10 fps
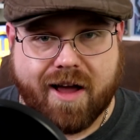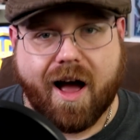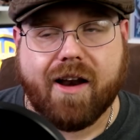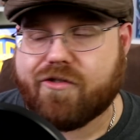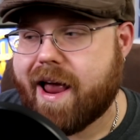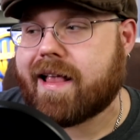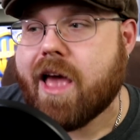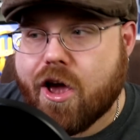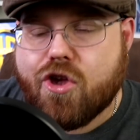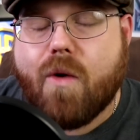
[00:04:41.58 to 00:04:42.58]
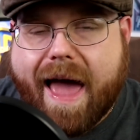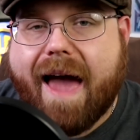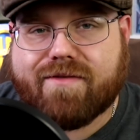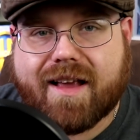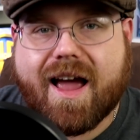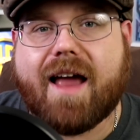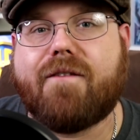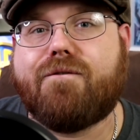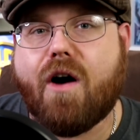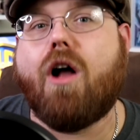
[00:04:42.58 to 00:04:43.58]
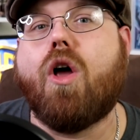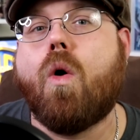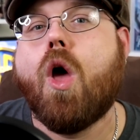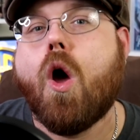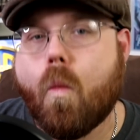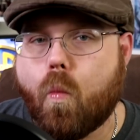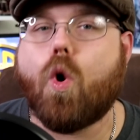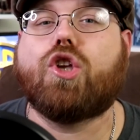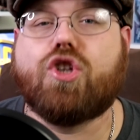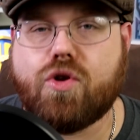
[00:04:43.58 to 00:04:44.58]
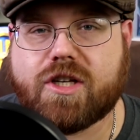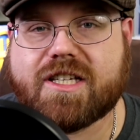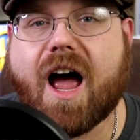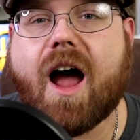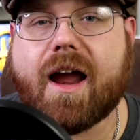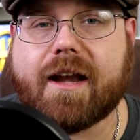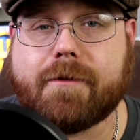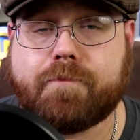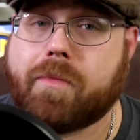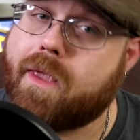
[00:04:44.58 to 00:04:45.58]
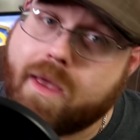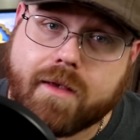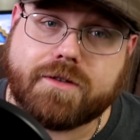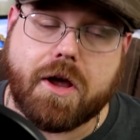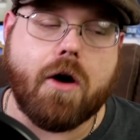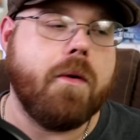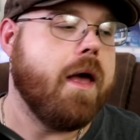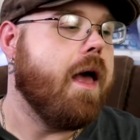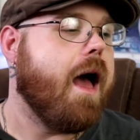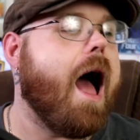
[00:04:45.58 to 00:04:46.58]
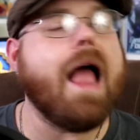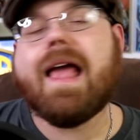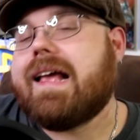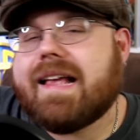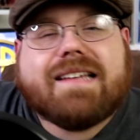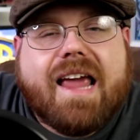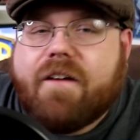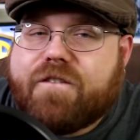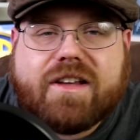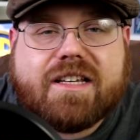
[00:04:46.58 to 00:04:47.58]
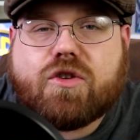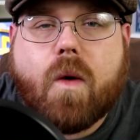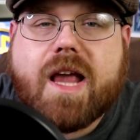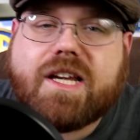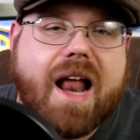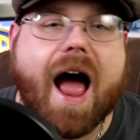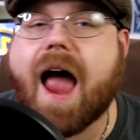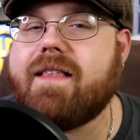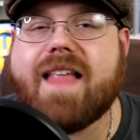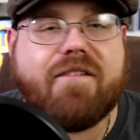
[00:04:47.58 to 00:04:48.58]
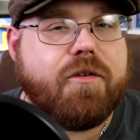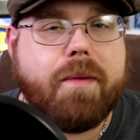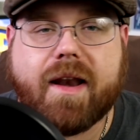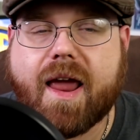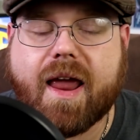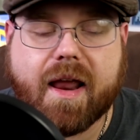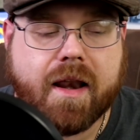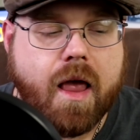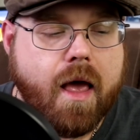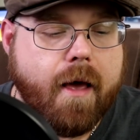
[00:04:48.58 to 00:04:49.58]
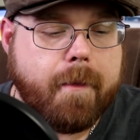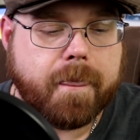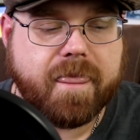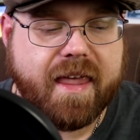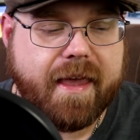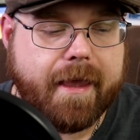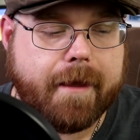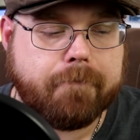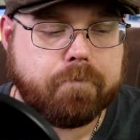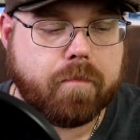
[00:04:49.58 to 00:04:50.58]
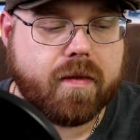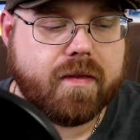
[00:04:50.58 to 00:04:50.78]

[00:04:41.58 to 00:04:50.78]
contract, you have to kind of follow what you signed. So, it's an iffy situation. I've never been in the